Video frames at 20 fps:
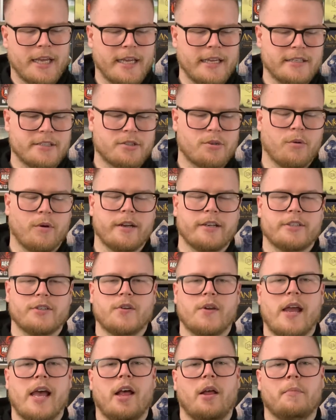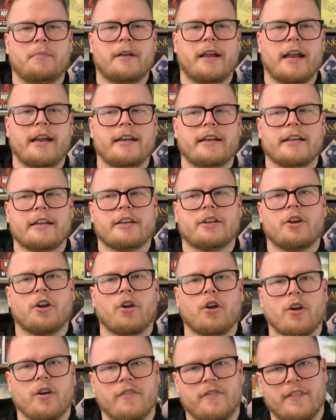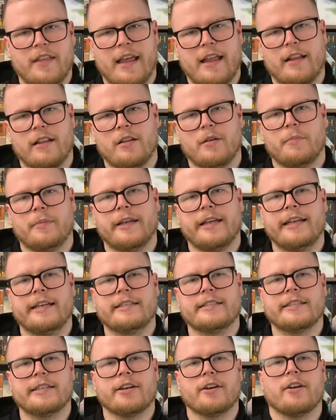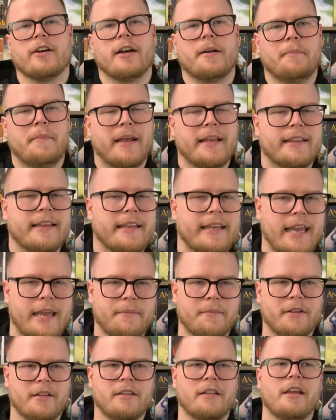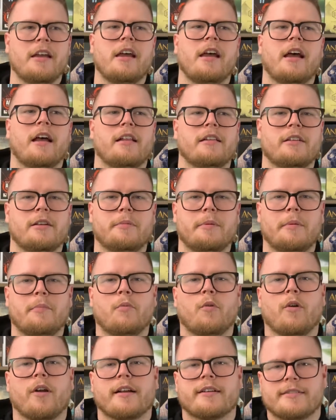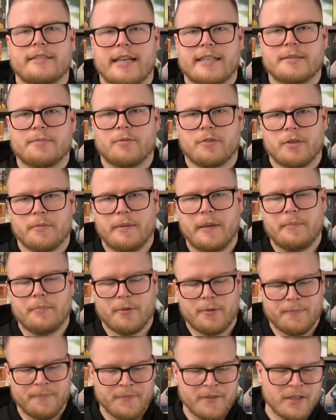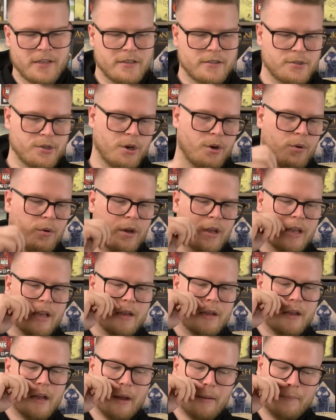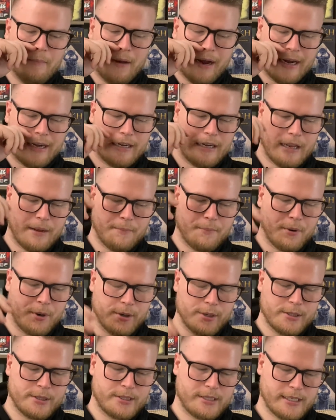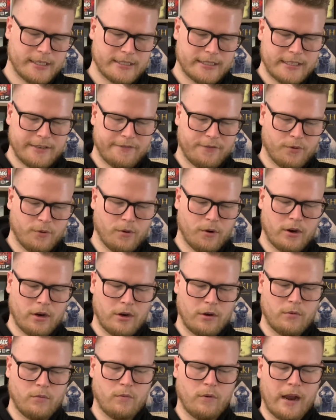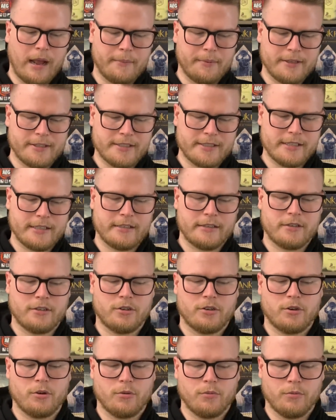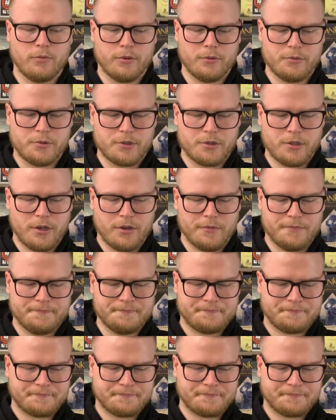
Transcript: is going to help kind of curve that a little bit easier and make the game a little bit more accessible to people. So my number 64, Robinson Crusoe.